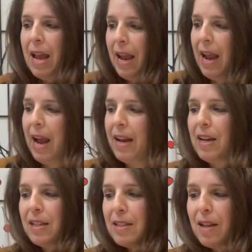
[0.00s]

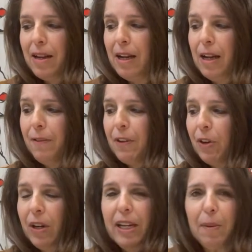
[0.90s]
And if
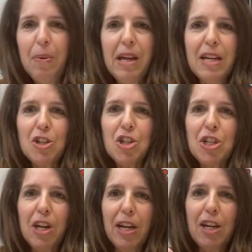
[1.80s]
you're in a
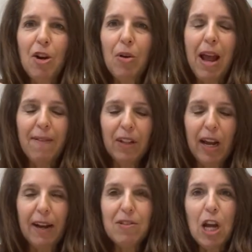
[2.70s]
pinch and you don't have a
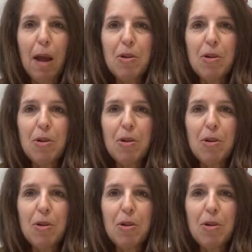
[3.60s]
lot of time,